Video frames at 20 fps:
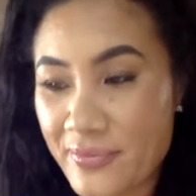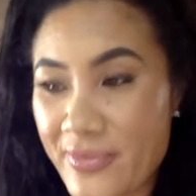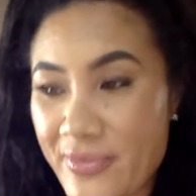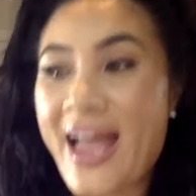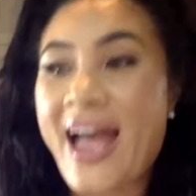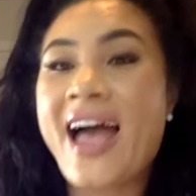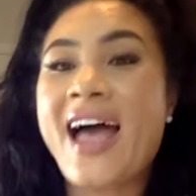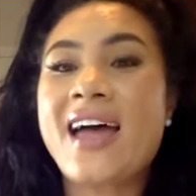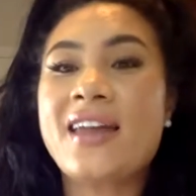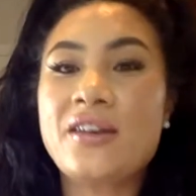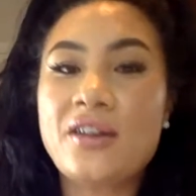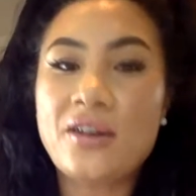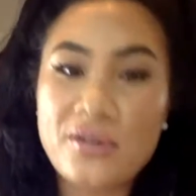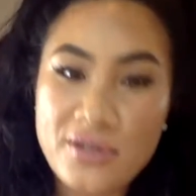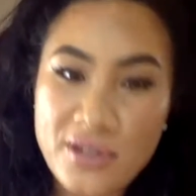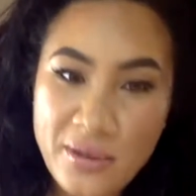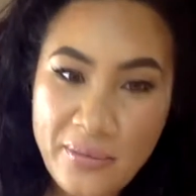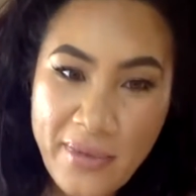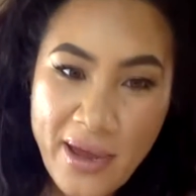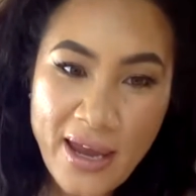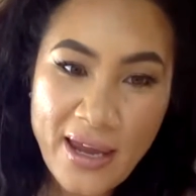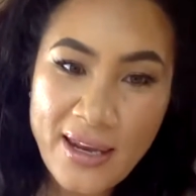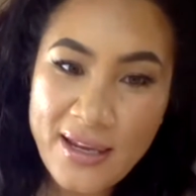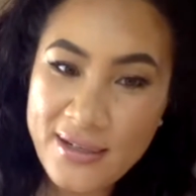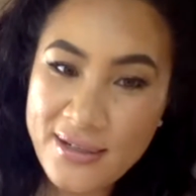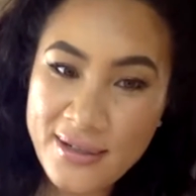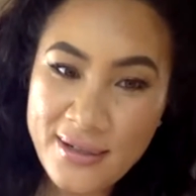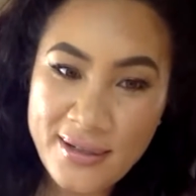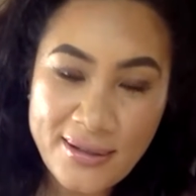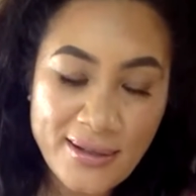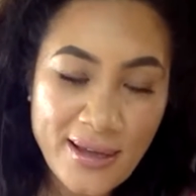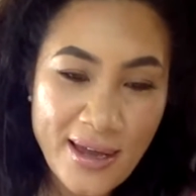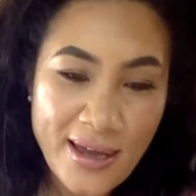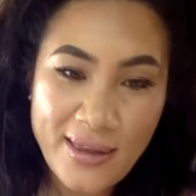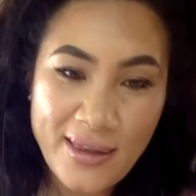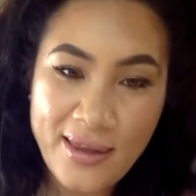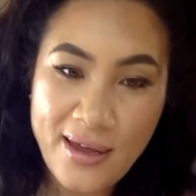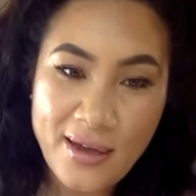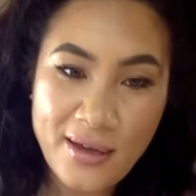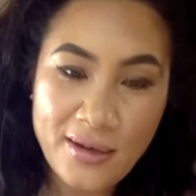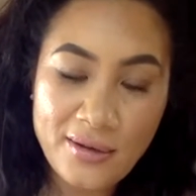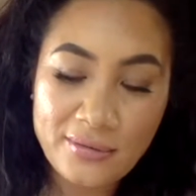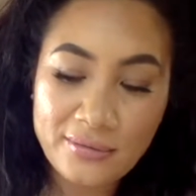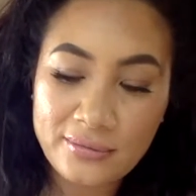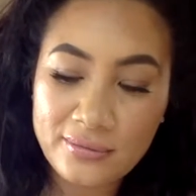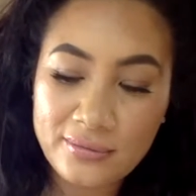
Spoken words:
I know somebody that's just like that.